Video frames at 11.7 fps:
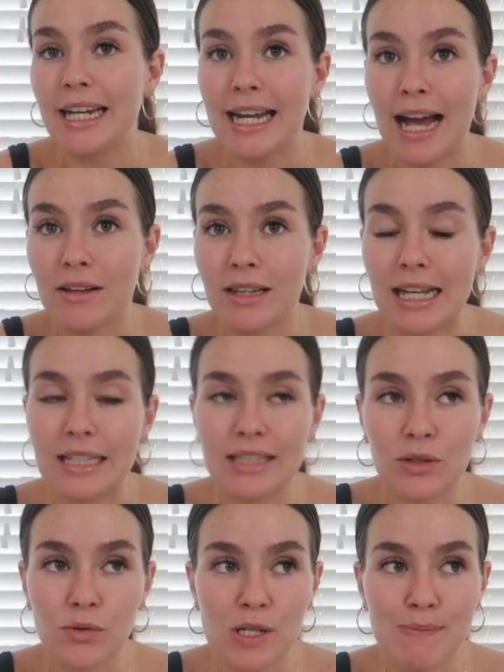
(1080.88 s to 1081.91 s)
in our like
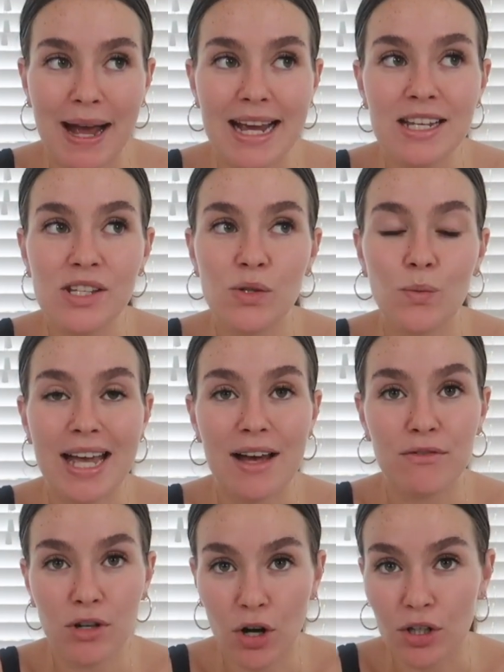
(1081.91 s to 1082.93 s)
little space, we
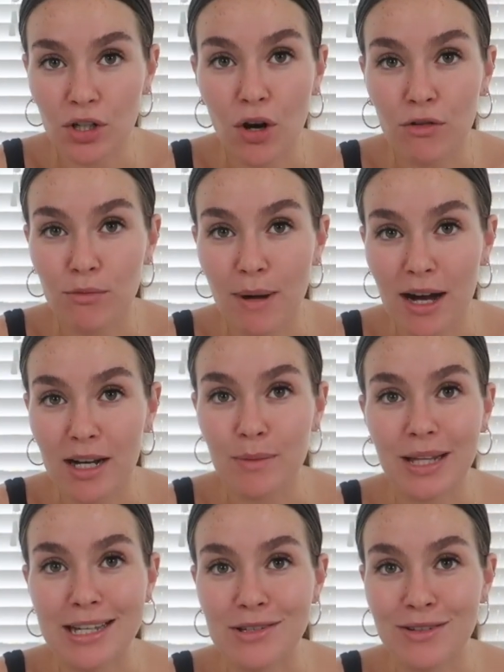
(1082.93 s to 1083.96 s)
have gotten off
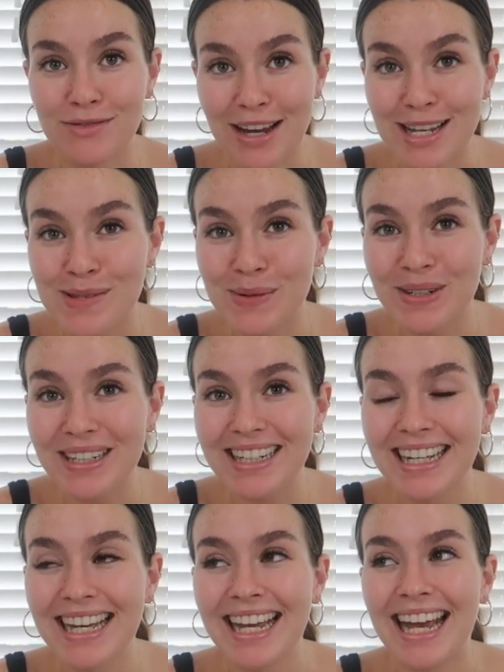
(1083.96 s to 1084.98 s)
Marketplace on Facebook,
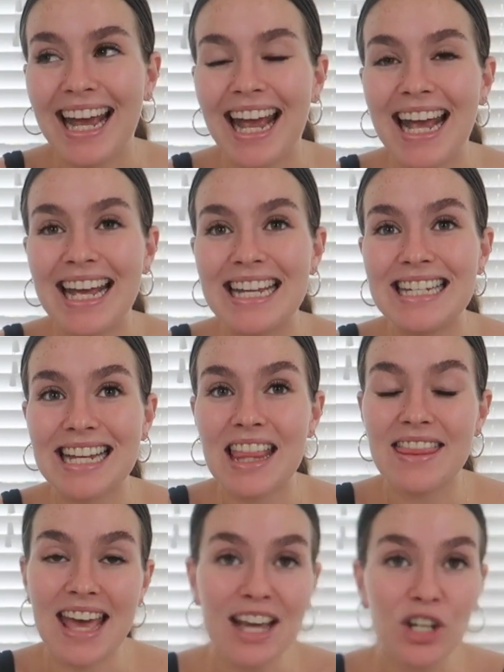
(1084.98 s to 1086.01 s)
and
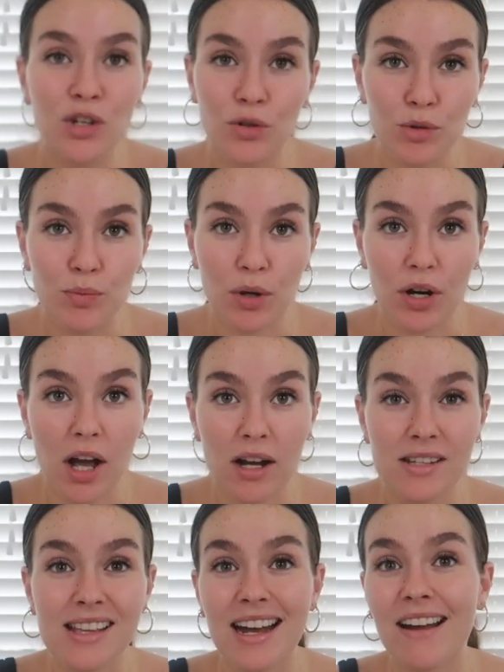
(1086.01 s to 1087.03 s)
they're good
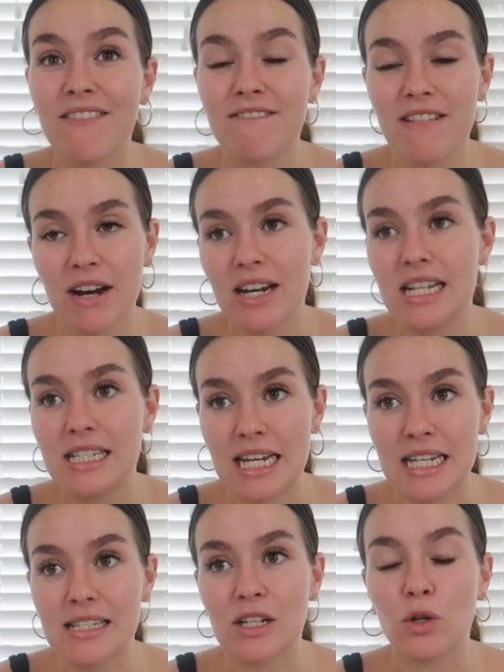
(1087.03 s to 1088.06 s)
products, like very
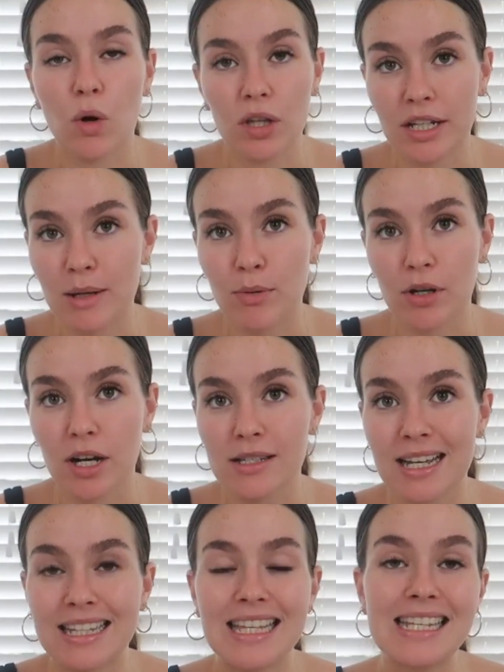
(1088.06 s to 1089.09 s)
decent quality
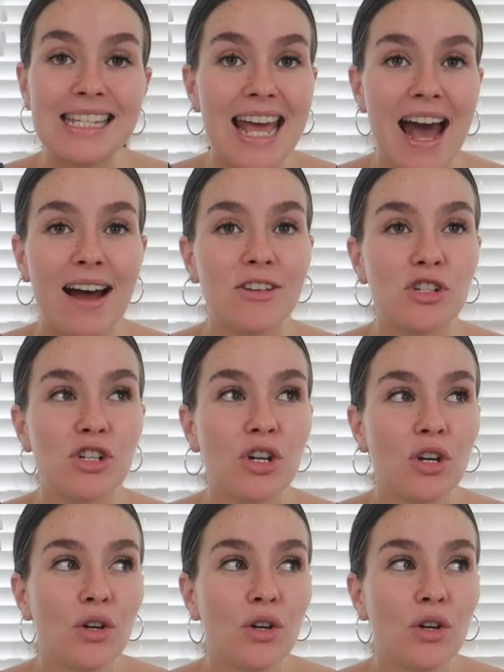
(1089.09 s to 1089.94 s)
products. Like this couch